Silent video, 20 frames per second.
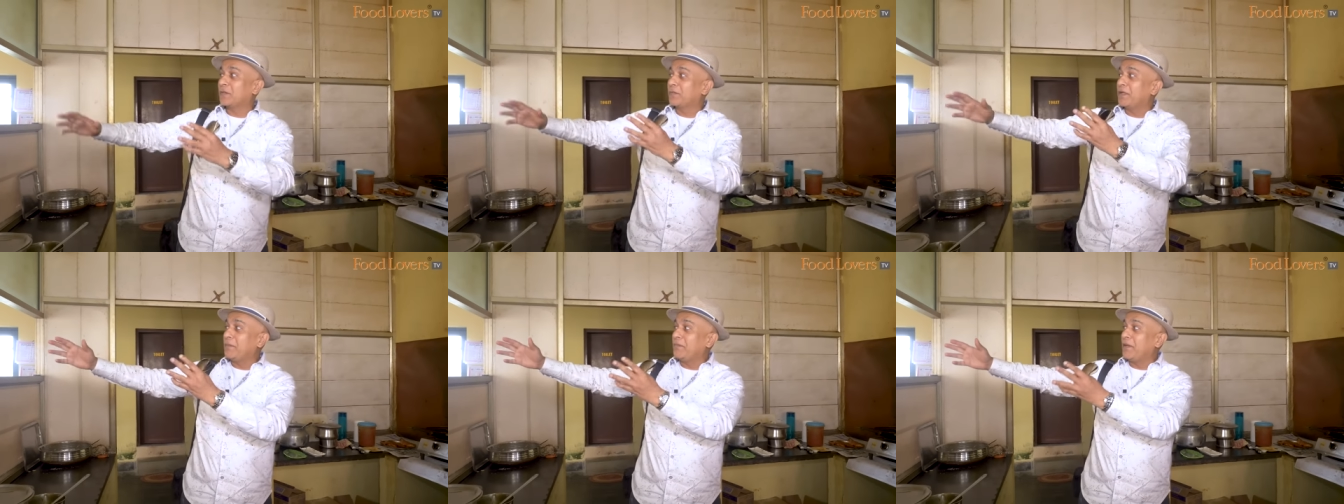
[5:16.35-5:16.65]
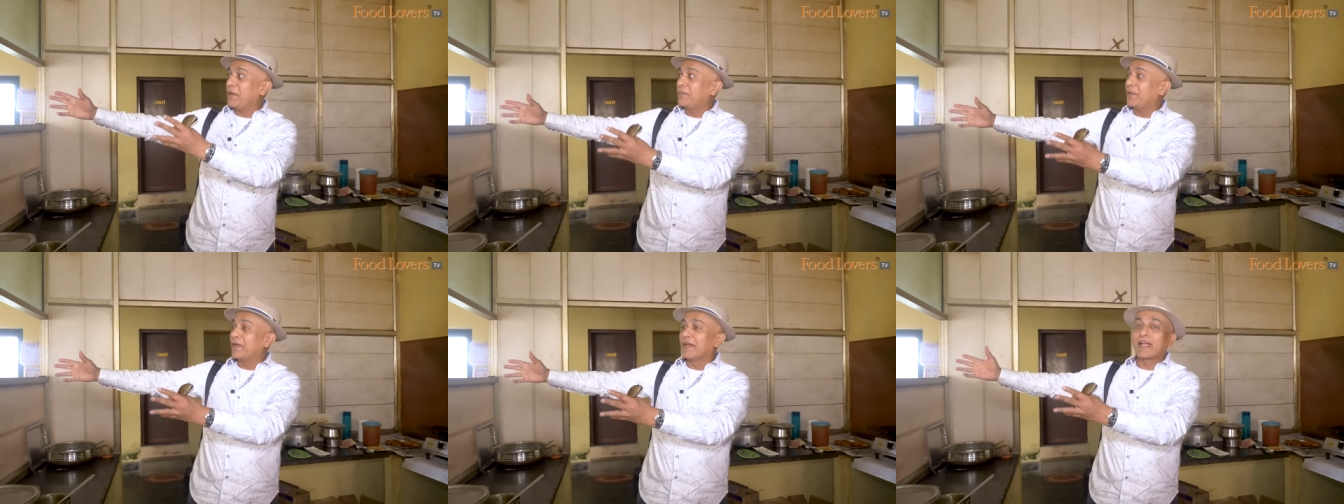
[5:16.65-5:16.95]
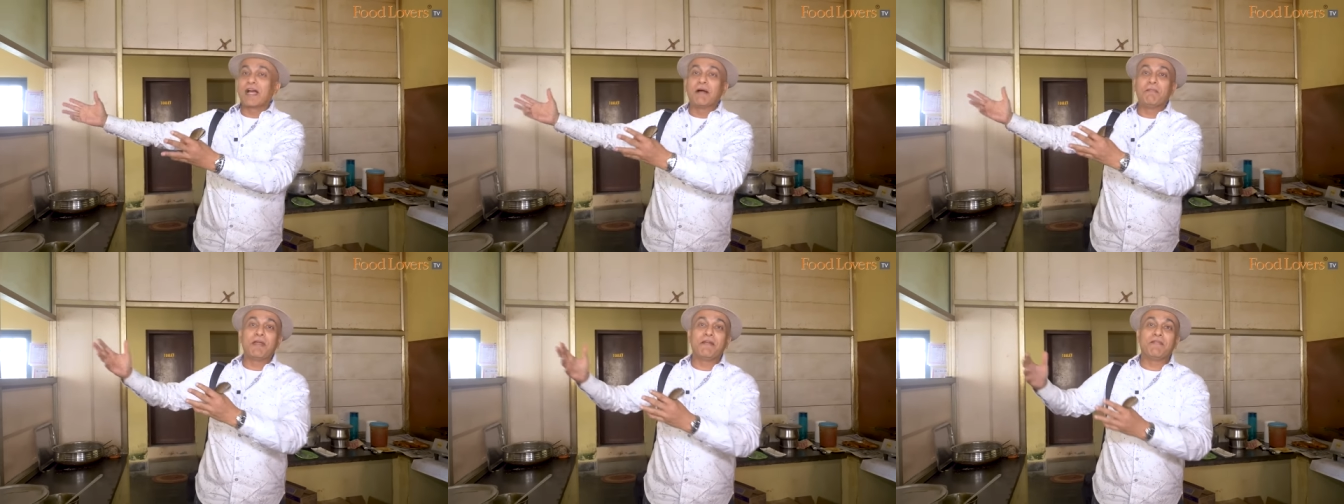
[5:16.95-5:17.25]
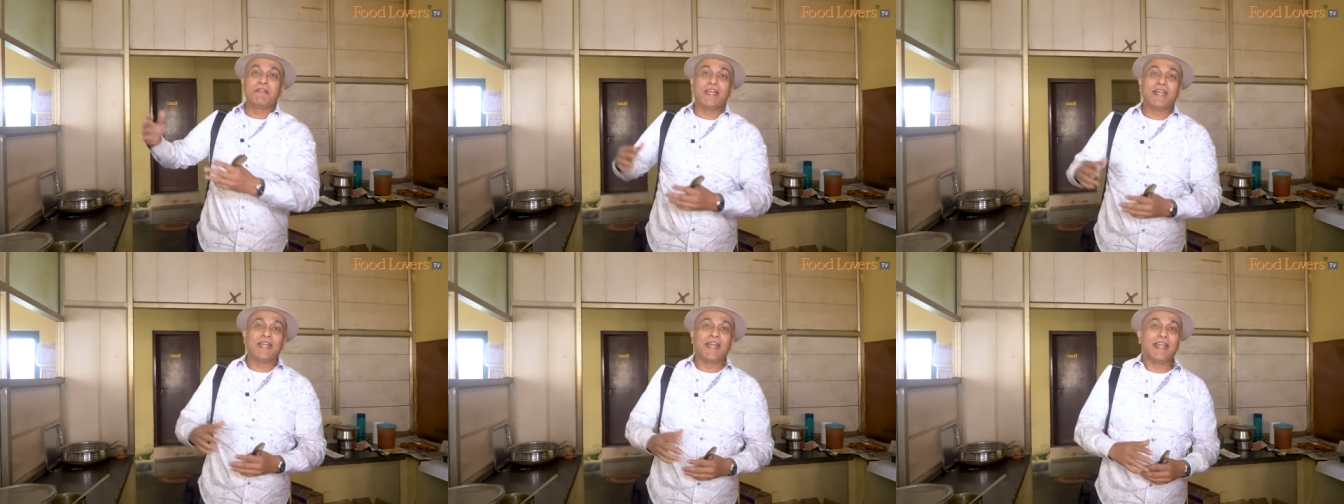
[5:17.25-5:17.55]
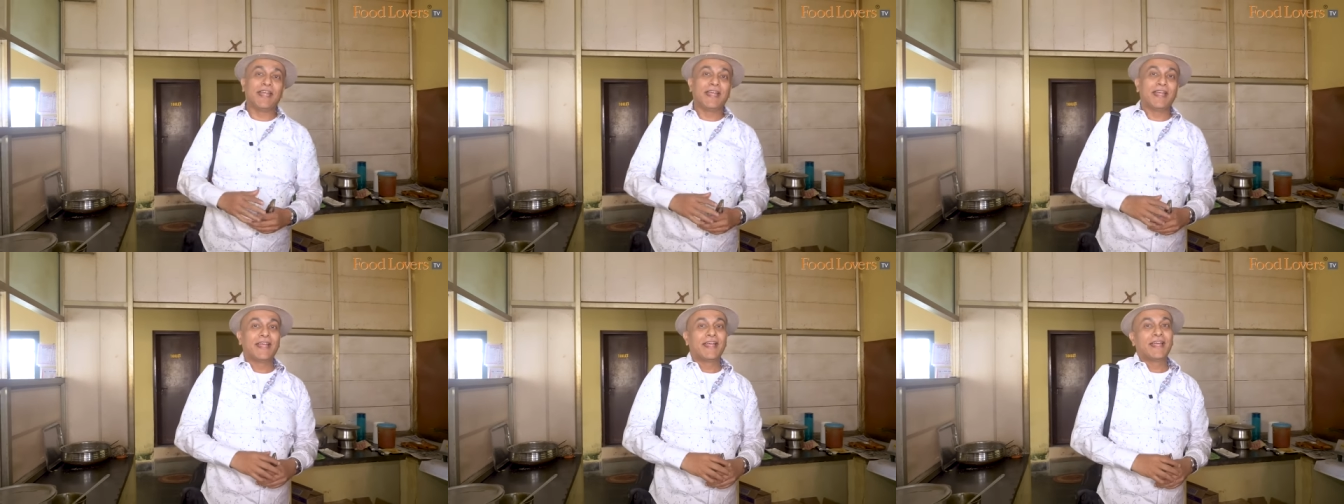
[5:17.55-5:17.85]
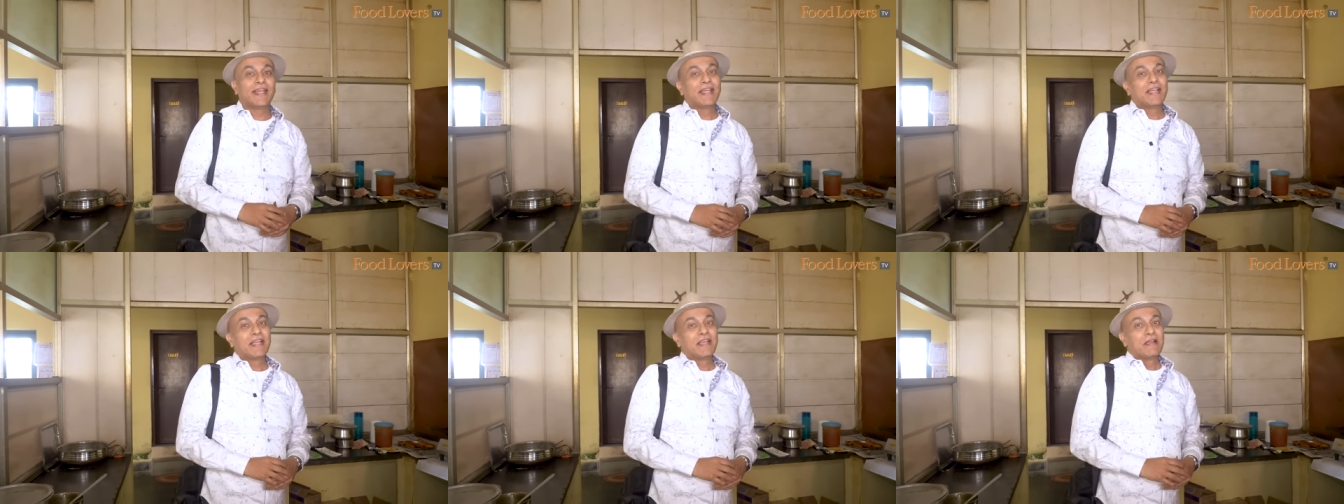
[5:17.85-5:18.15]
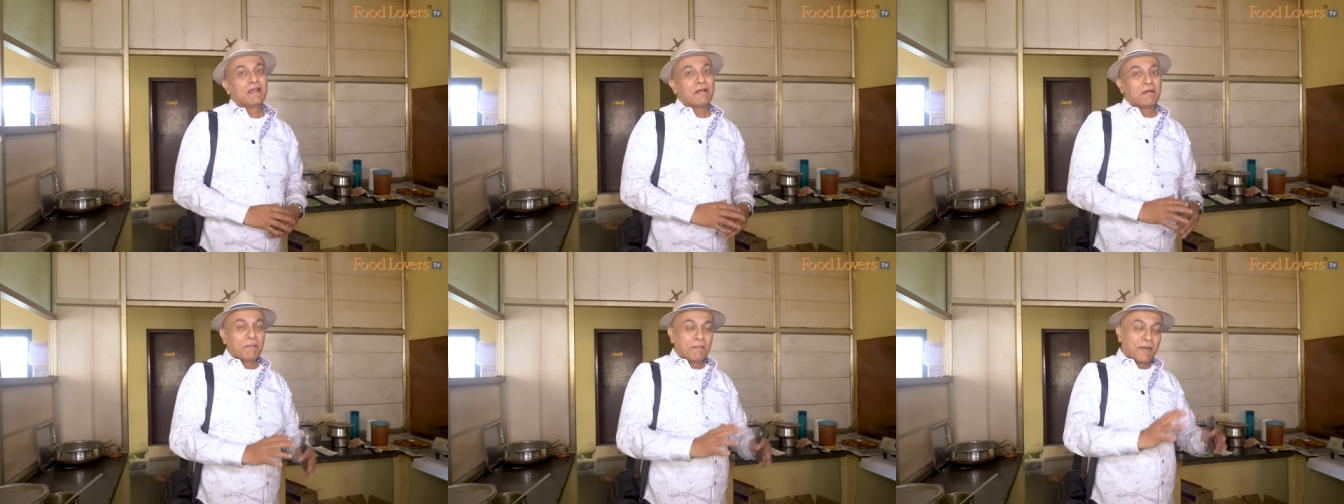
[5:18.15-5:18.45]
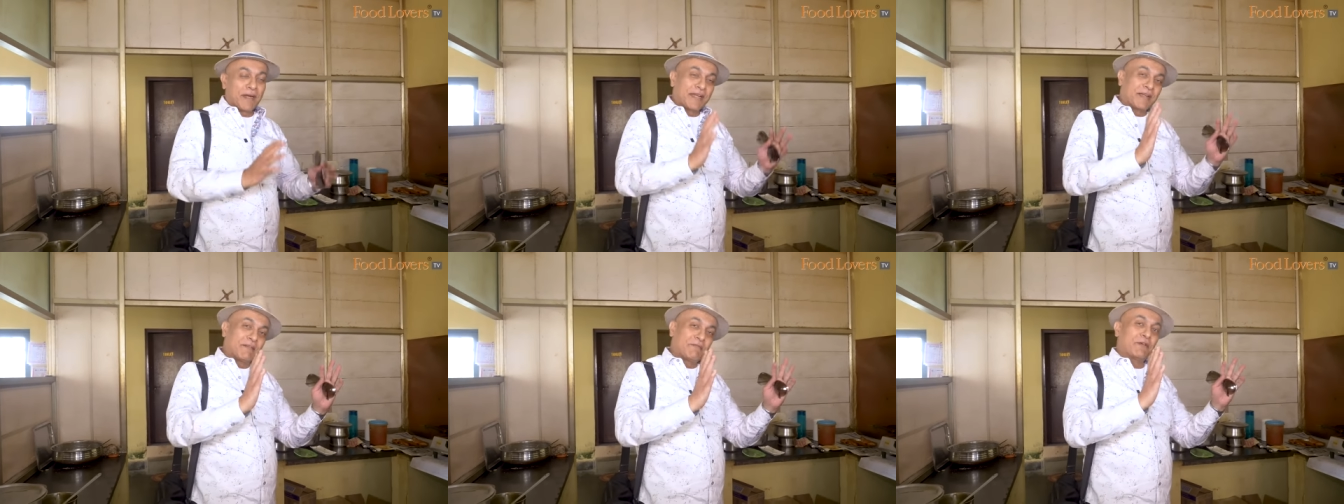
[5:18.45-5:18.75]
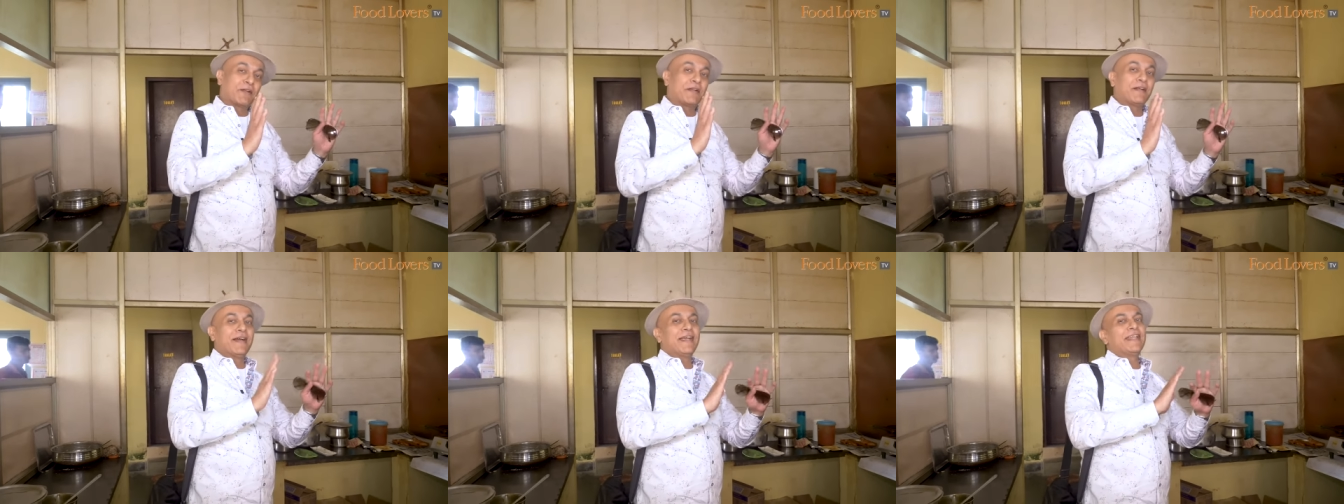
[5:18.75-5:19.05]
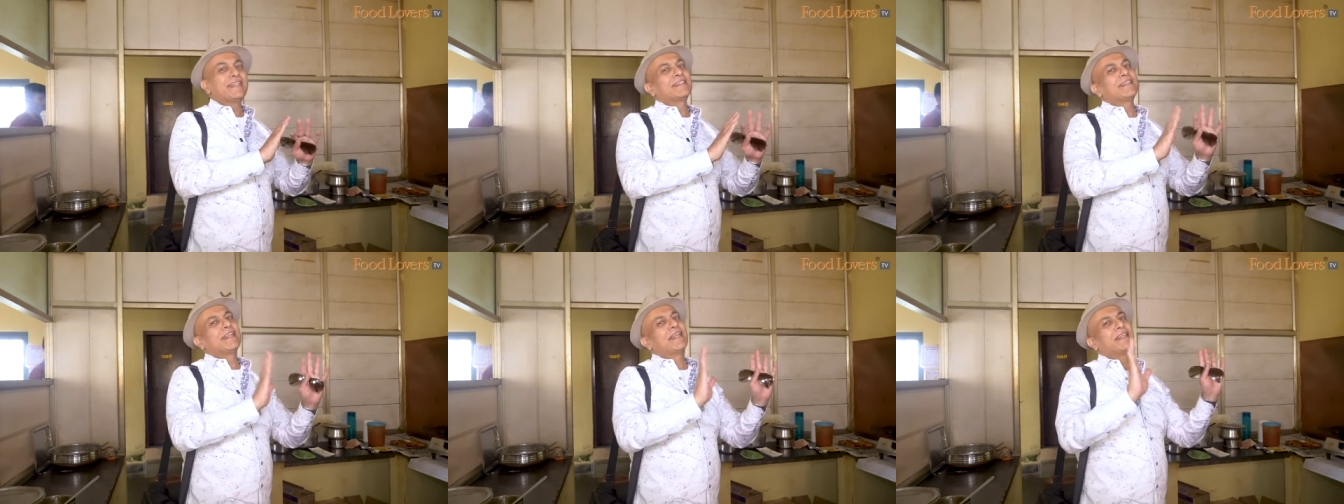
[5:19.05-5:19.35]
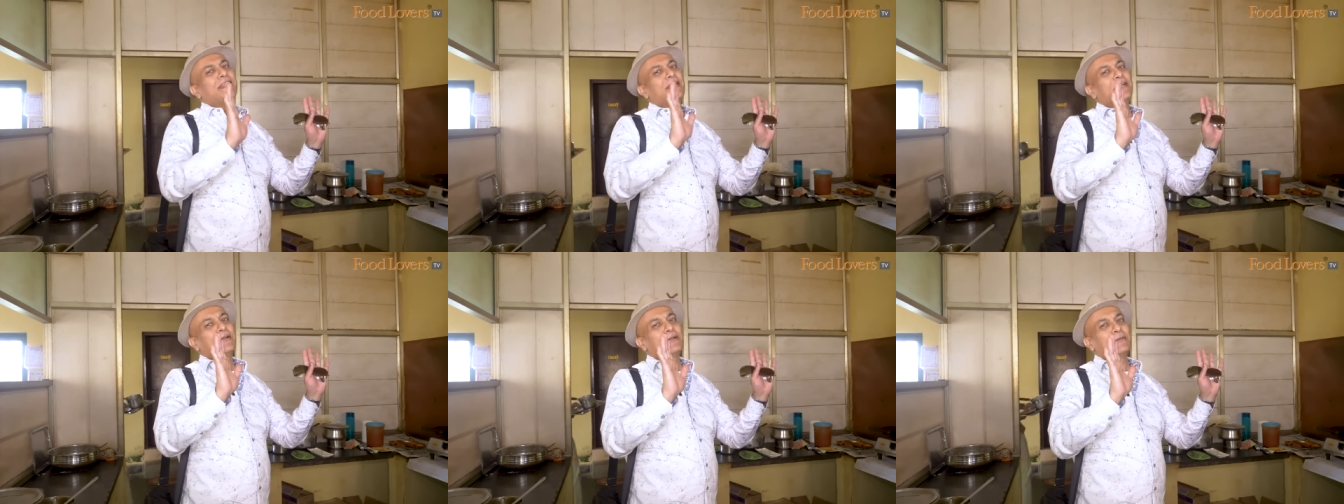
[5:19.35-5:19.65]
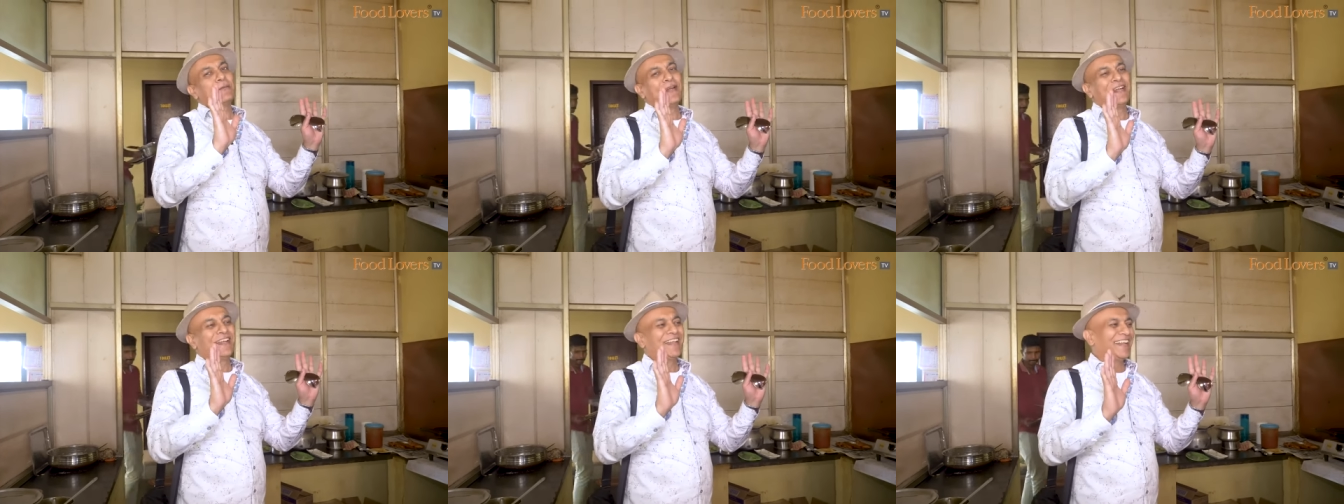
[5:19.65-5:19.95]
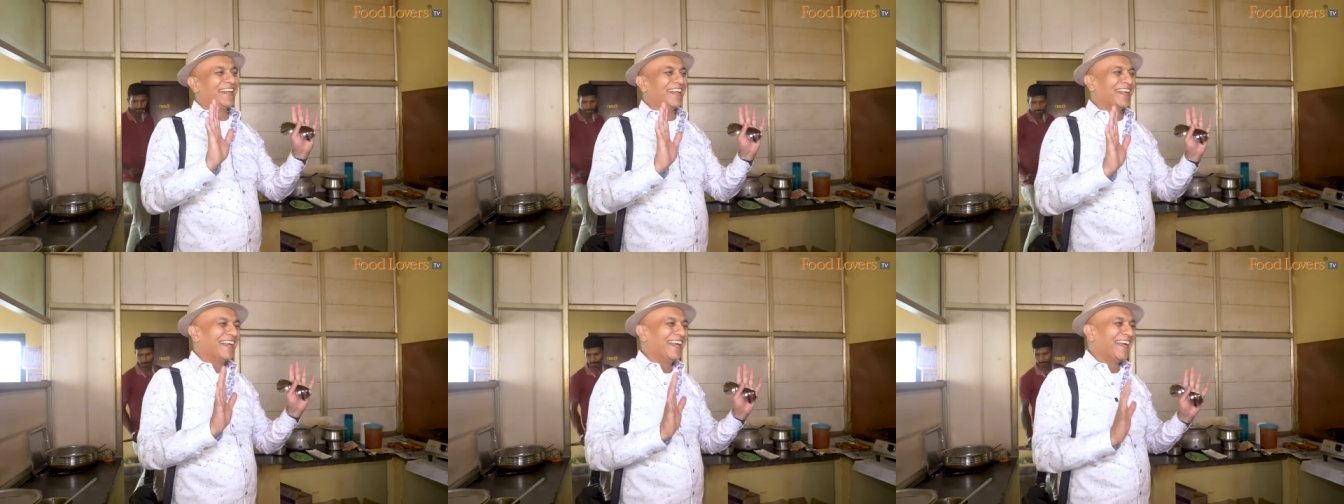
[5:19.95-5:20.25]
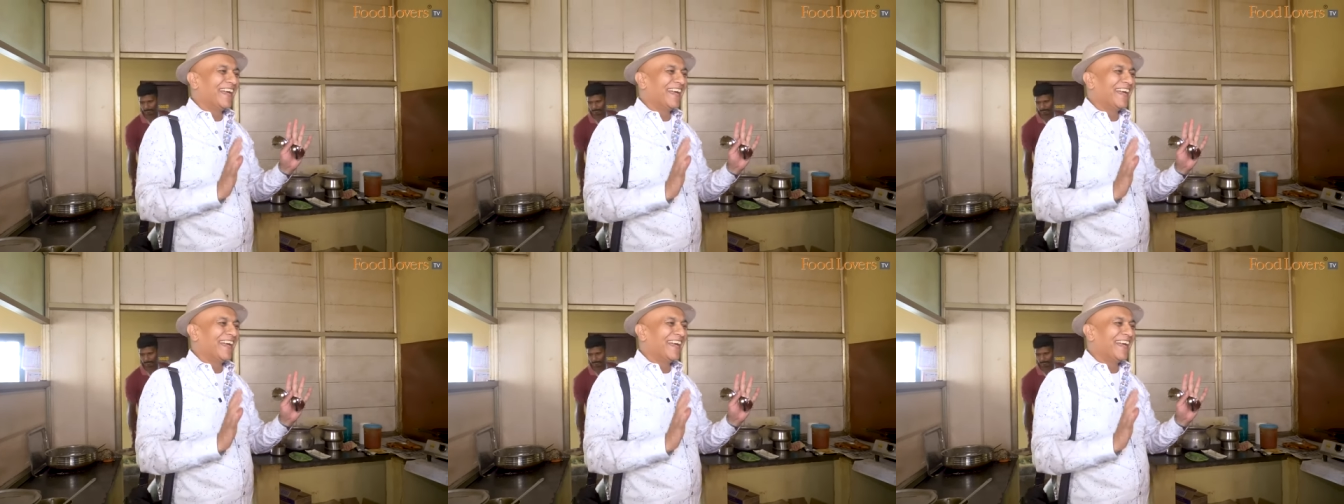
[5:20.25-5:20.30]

So many people come every day. But for her, it's nothing to be done.